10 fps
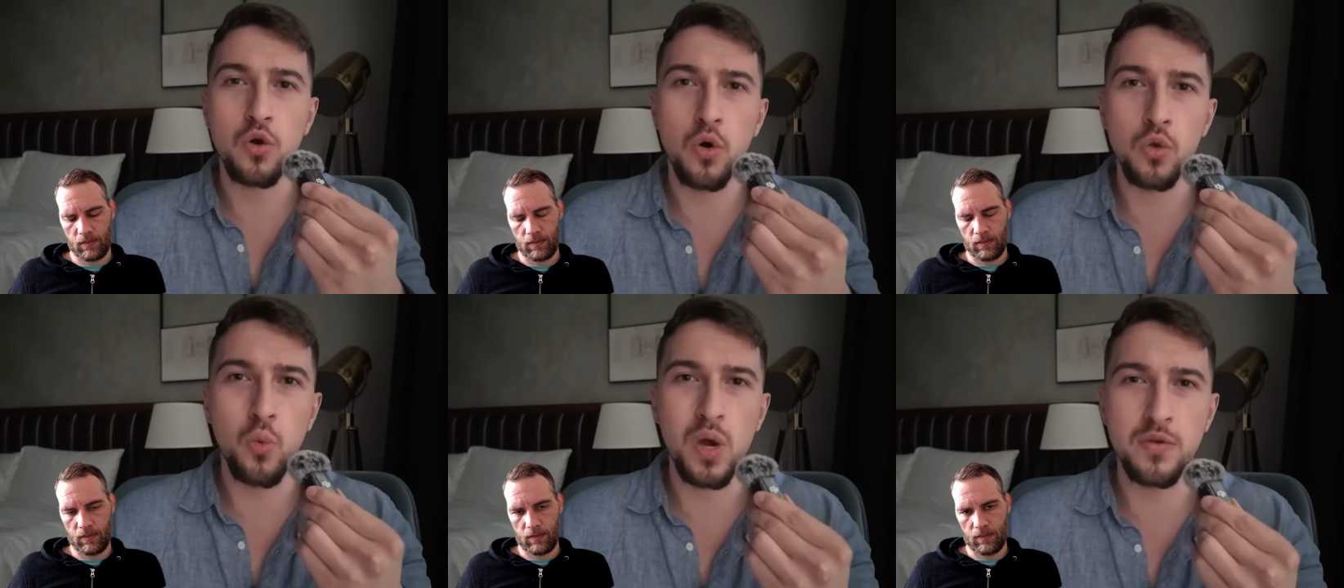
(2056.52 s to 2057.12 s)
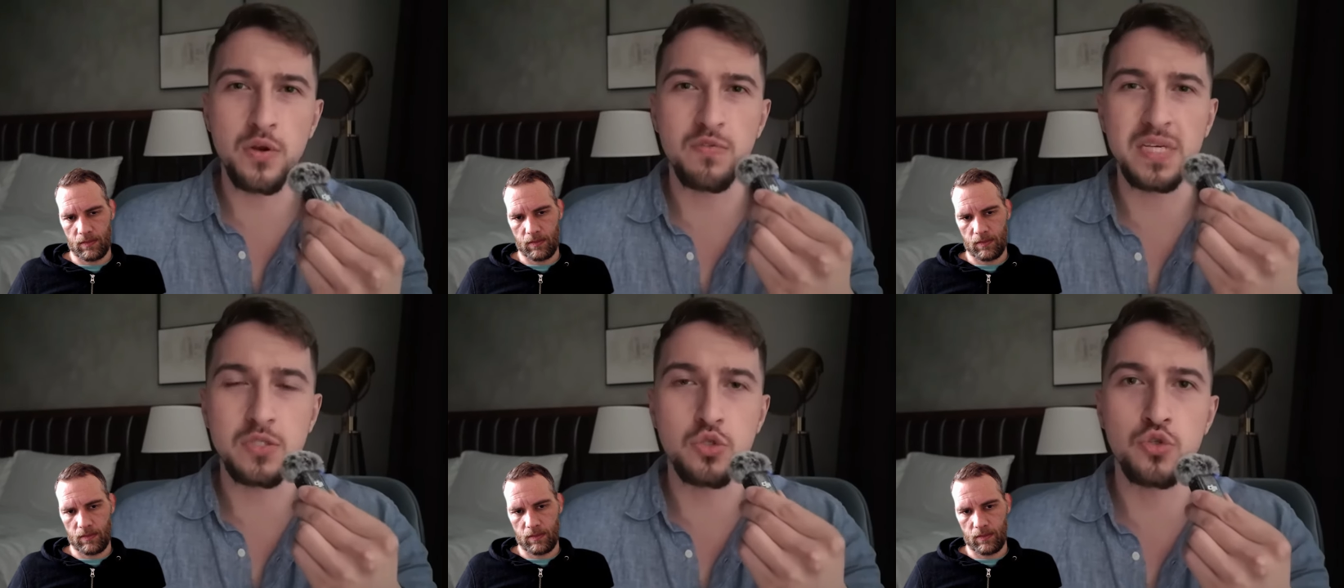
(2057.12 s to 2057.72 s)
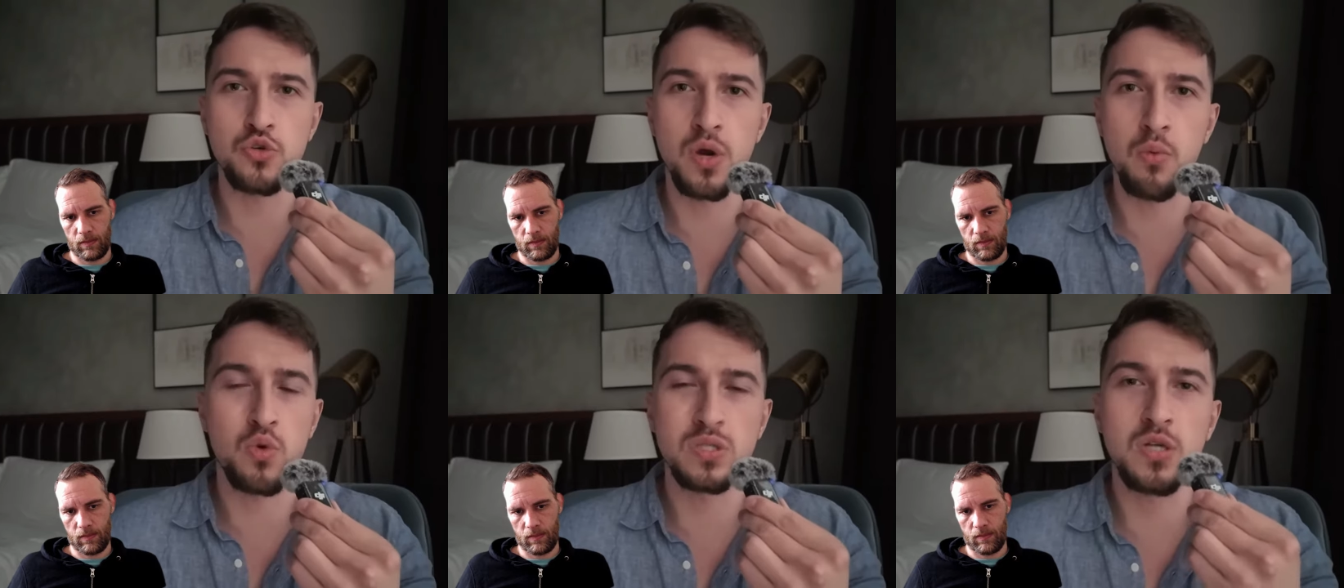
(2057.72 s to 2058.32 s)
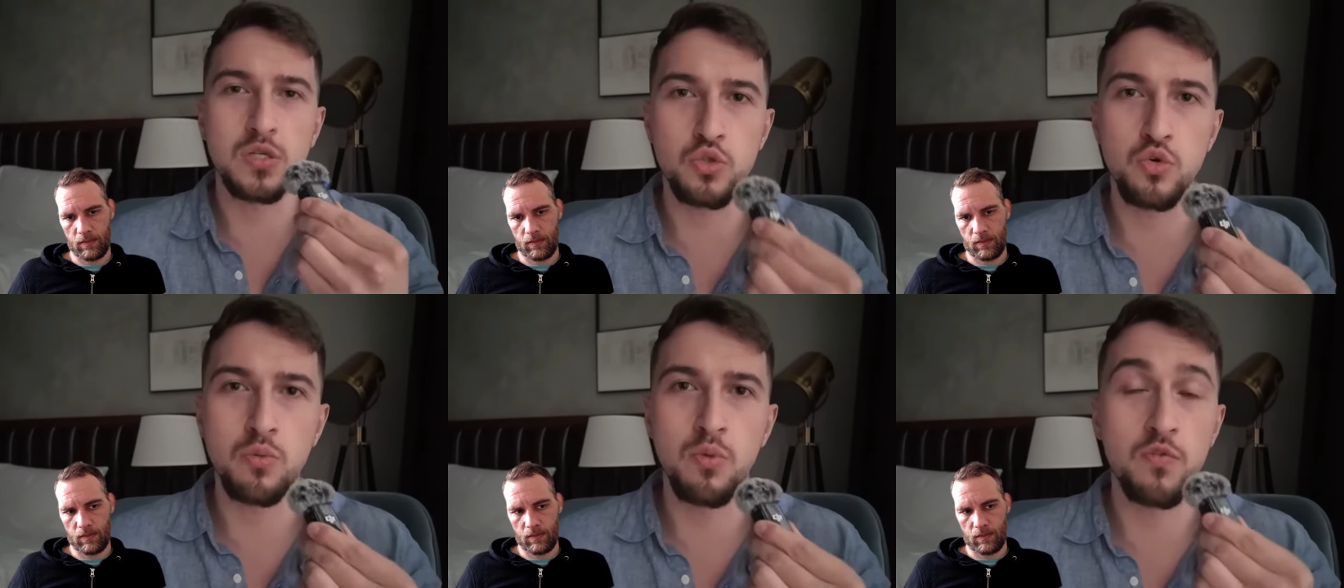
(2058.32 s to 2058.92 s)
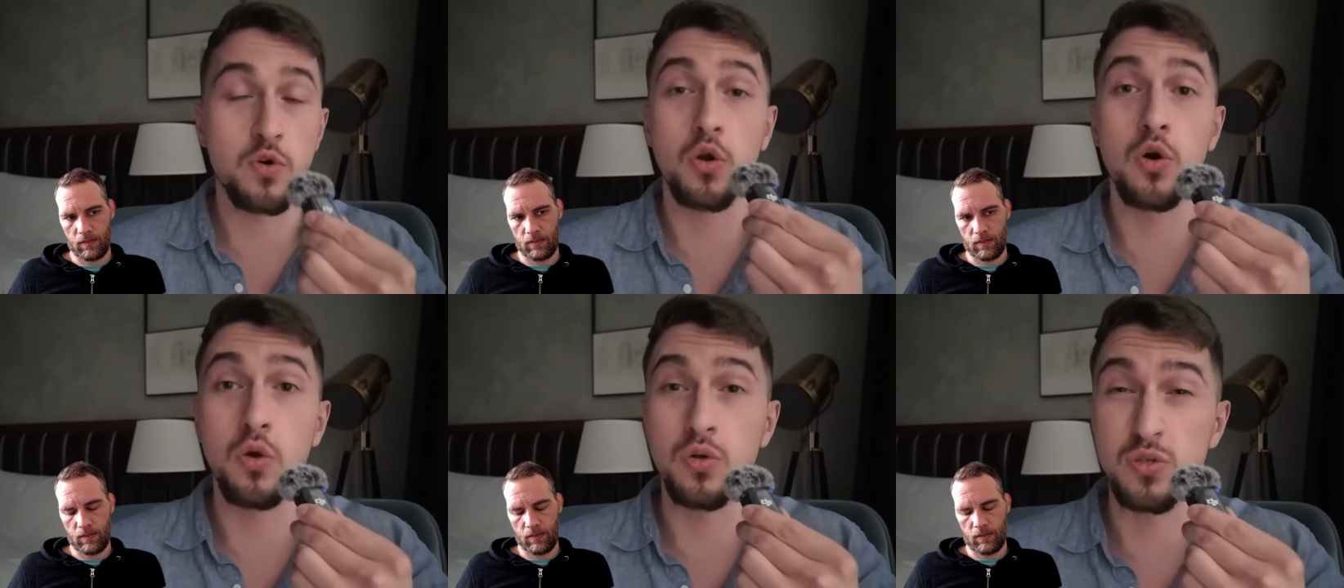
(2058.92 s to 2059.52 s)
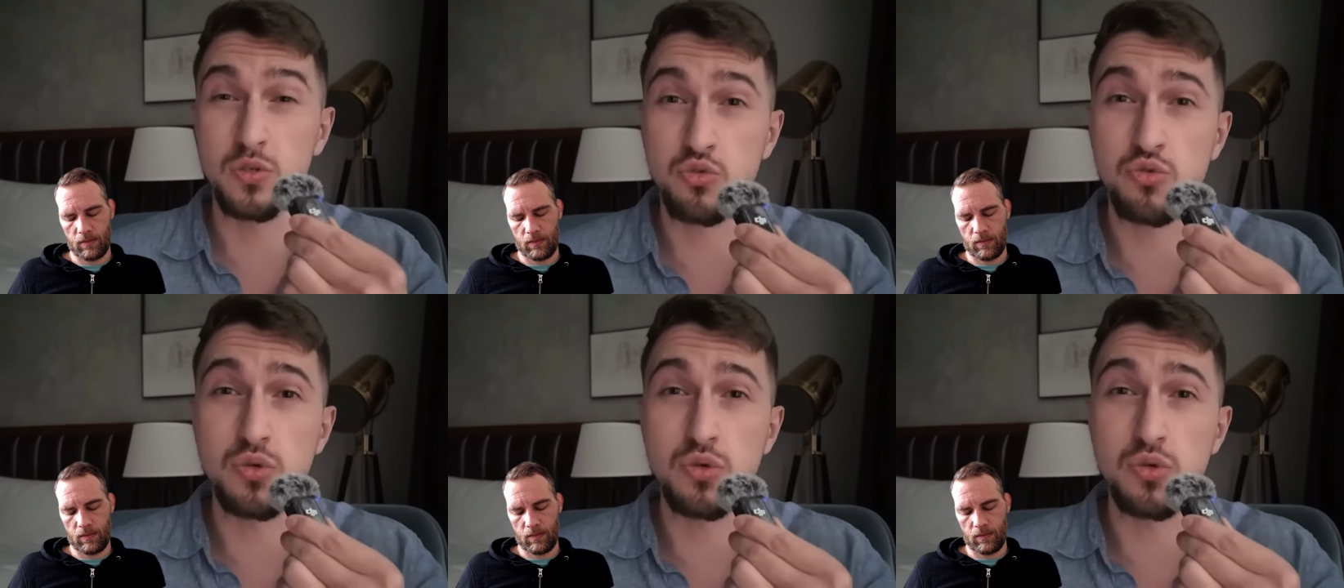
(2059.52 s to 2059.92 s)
Speaker 1: And the cold weather of Eastern Europe was not suitable for colonial